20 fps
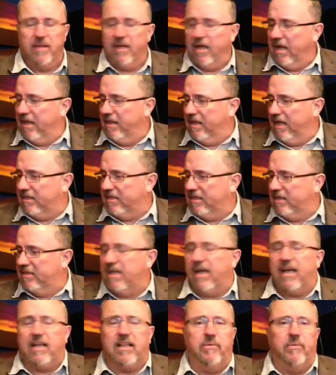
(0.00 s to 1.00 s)
And that's
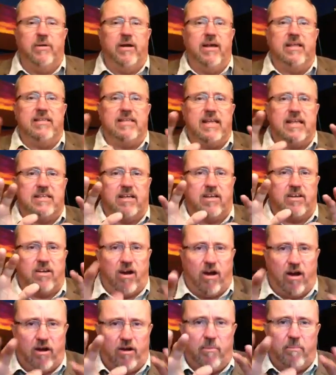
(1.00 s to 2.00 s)
exactly what it is. That's a
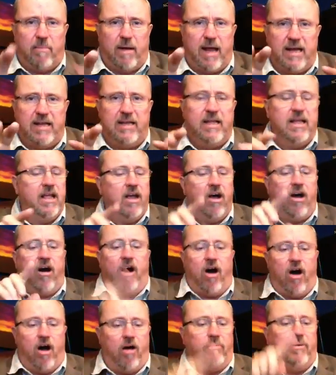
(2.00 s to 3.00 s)
carnal mind.
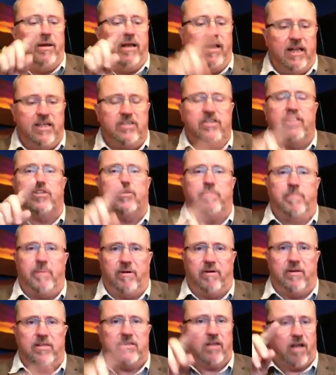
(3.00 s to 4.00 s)
All religious
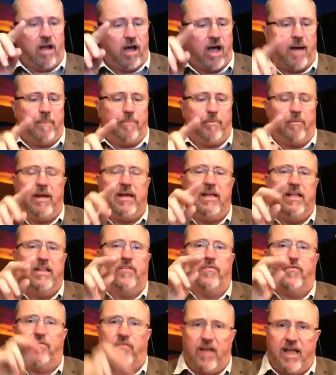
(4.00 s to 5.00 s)
spirits operate in the
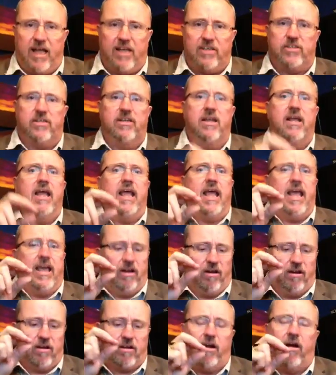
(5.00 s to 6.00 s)
flesh and
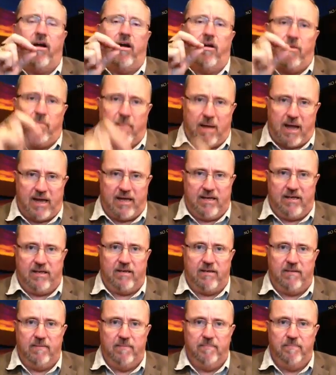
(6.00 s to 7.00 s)
are carnal minded.
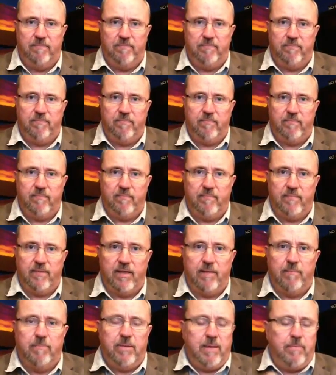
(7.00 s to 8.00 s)

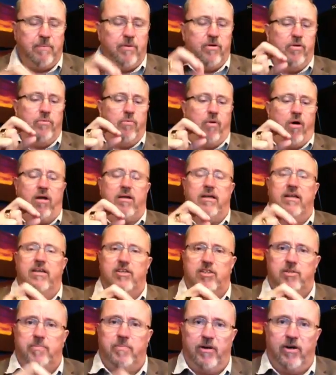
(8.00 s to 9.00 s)
People who walk in the
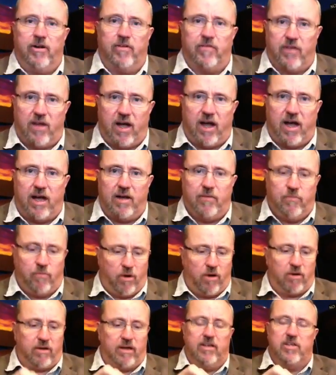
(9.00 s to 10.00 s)
spirit of God
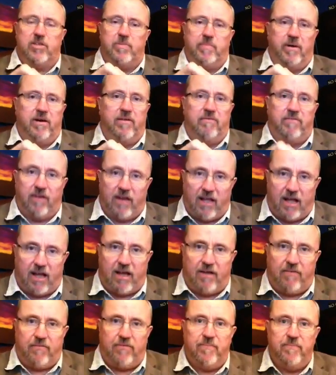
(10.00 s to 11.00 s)
walk in the spirit of
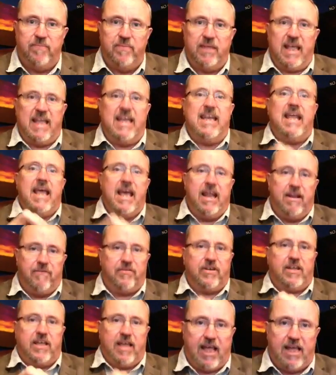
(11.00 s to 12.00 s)
love and
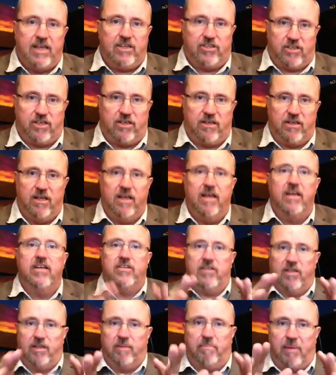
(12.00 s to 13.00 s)
edification
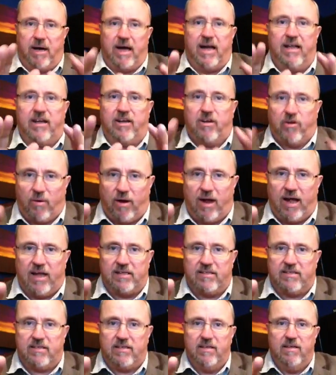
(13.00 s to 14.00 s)
to the body of
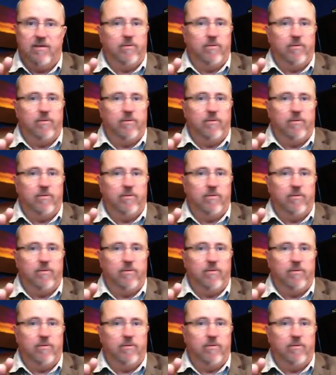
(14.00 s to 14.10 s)
Christ.